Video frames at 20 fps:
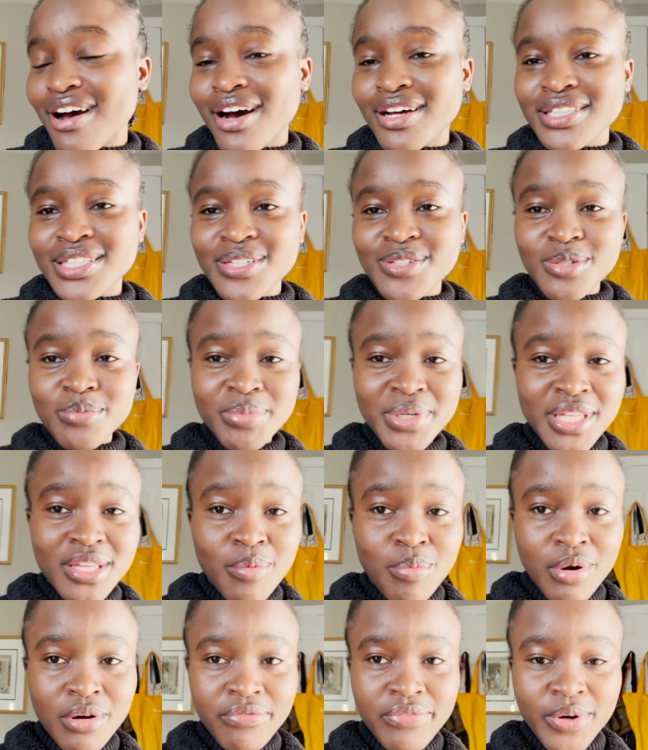This would be the
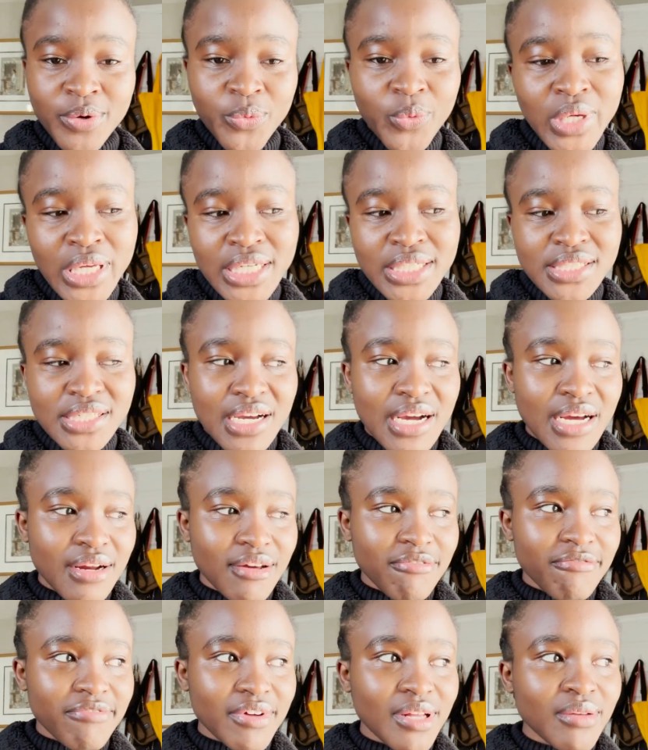perfect week to kind
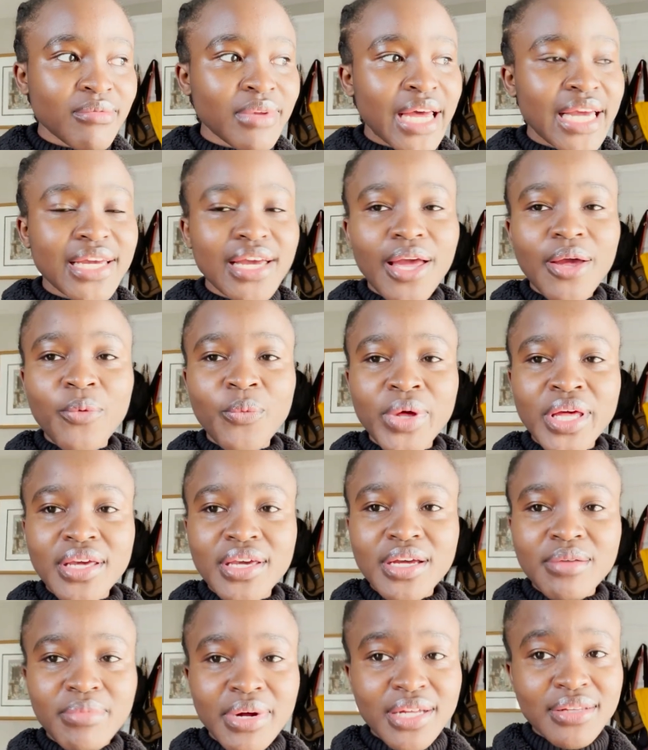of film like a week
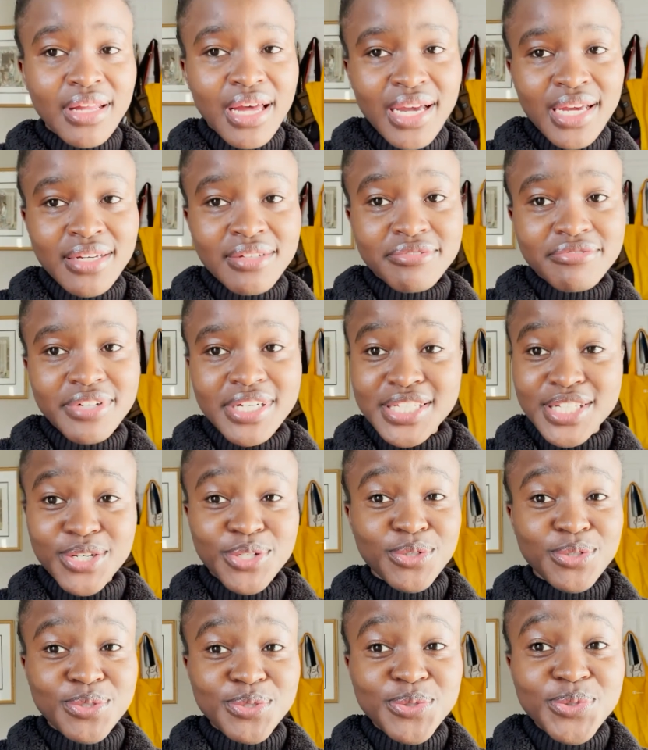in my life as I
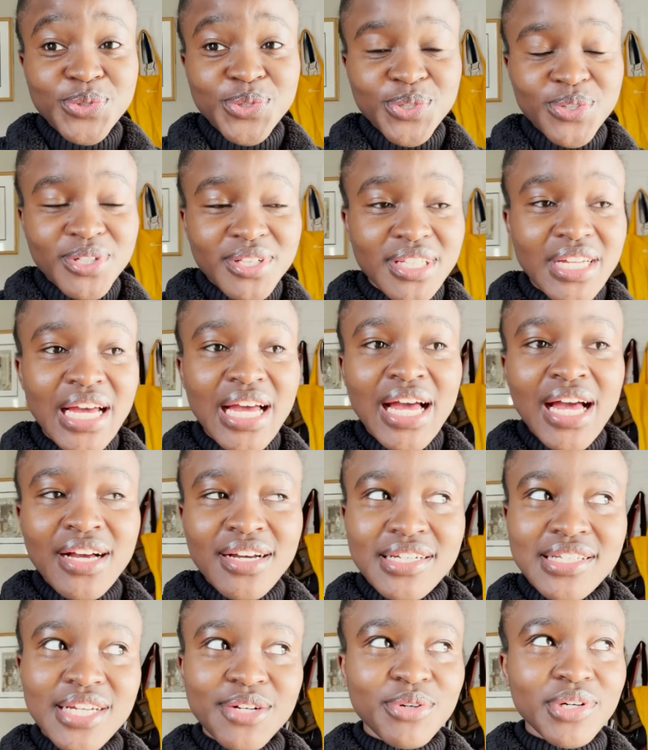go to school,
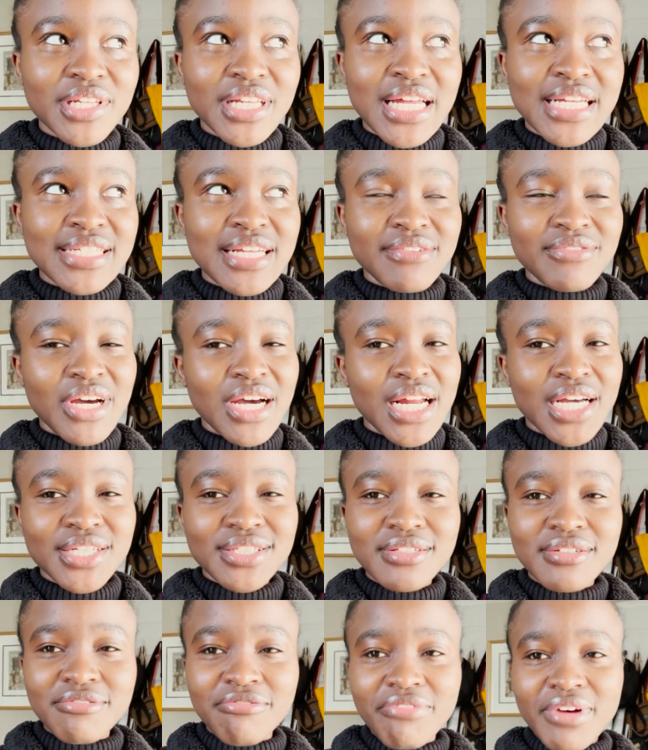because I realized I've not
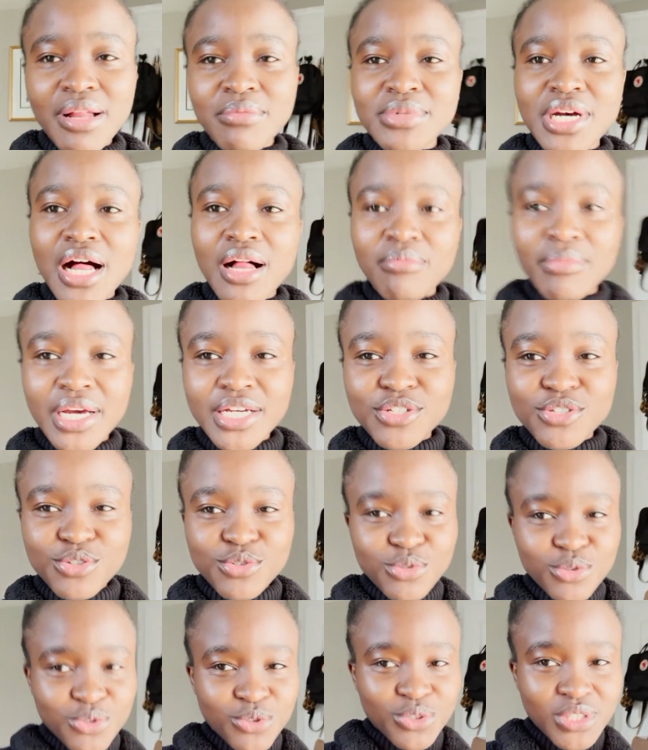actually filmed how my
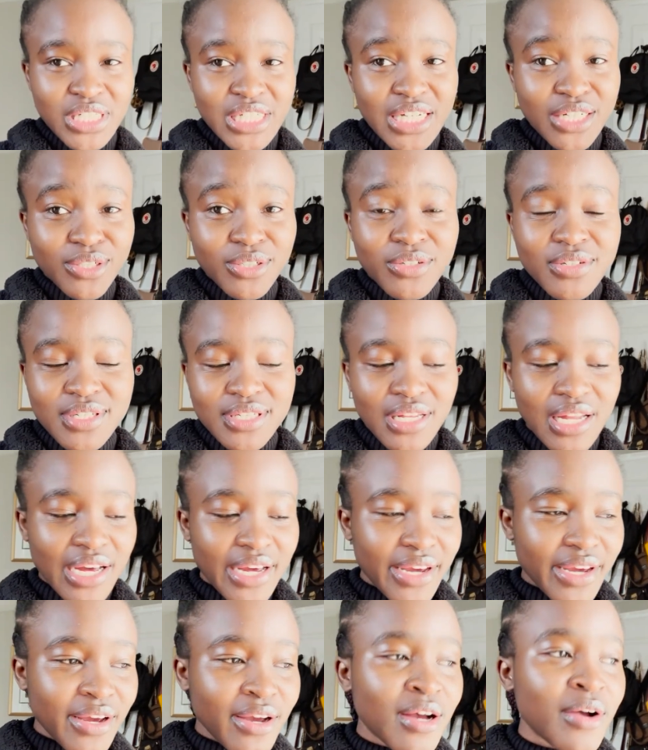school routine looks
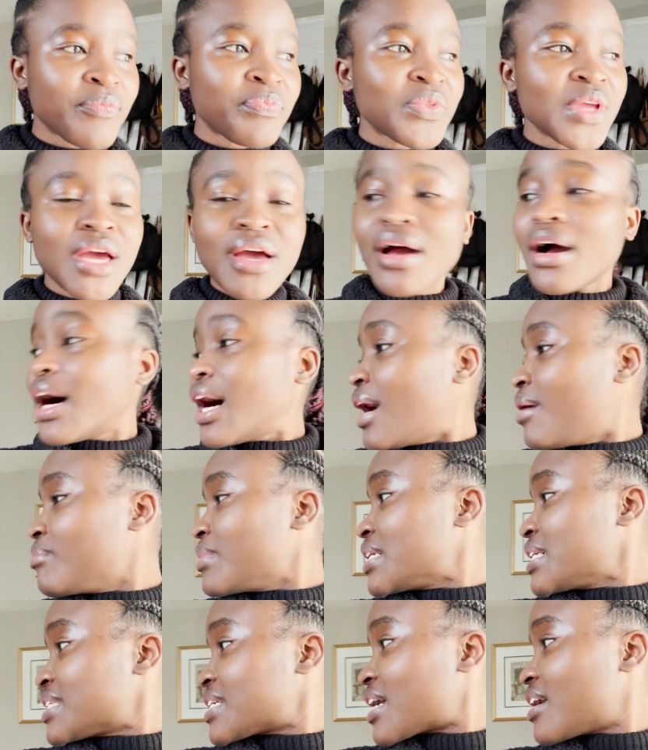like.
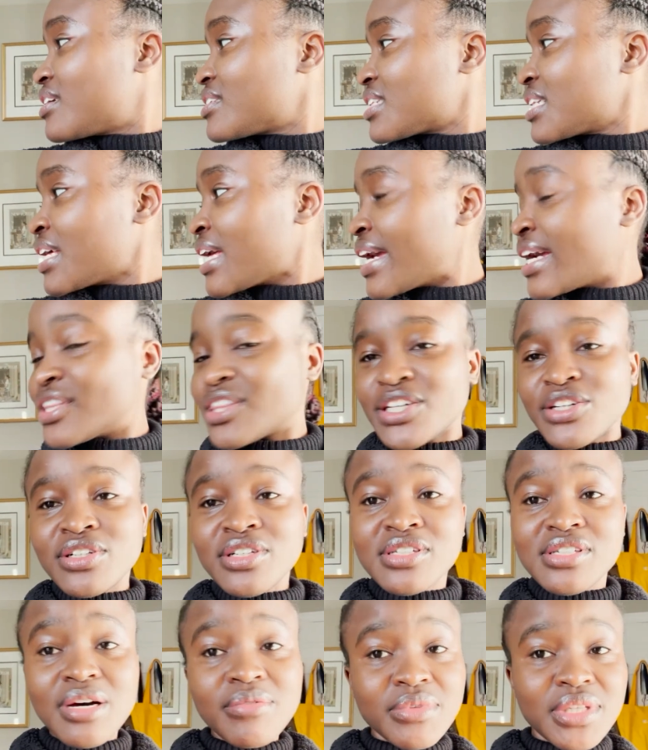It is currently 8:30
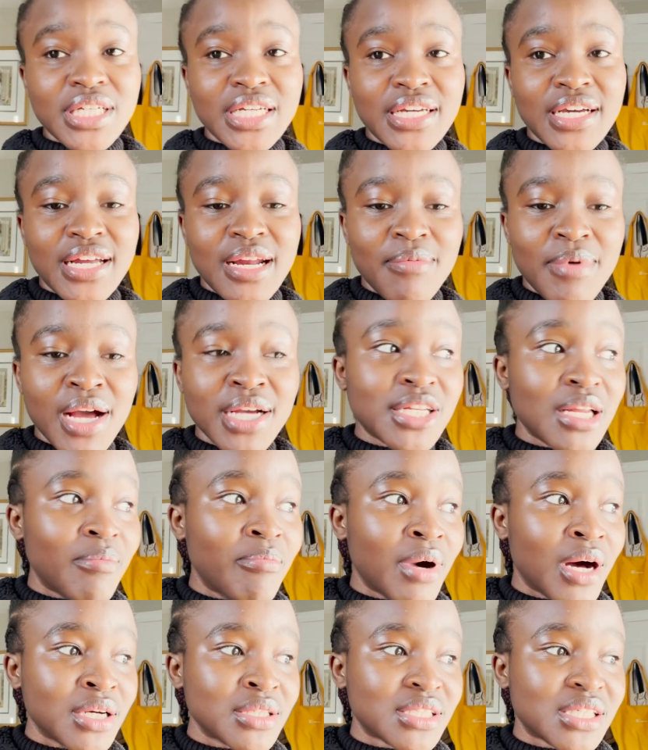something and I'm actually
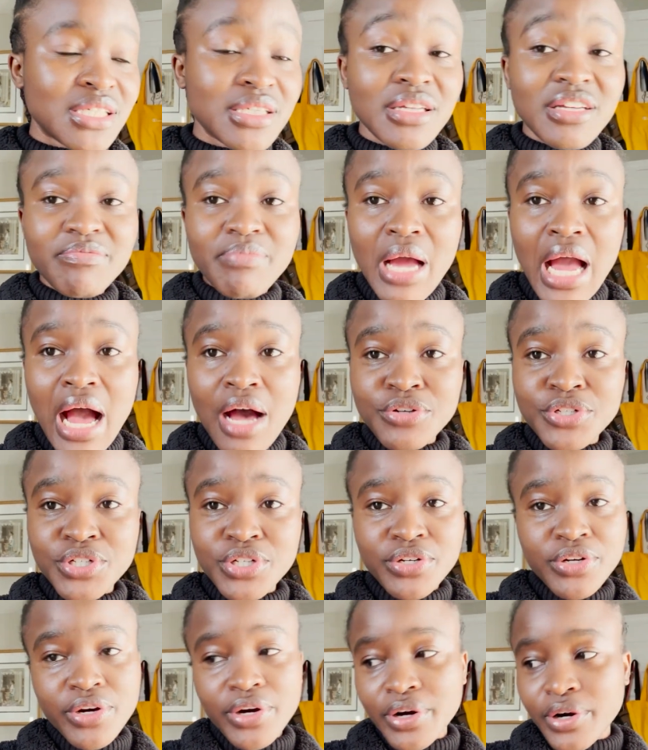about to leave my house
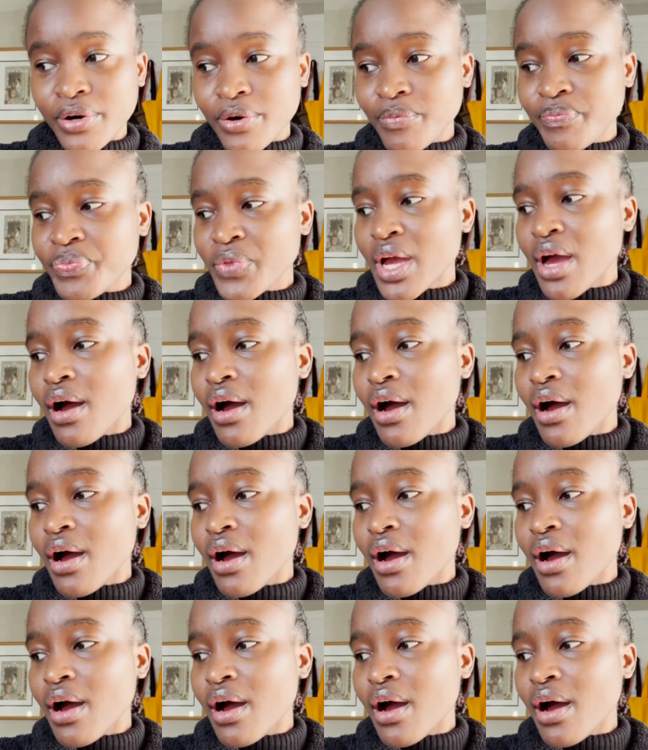to go.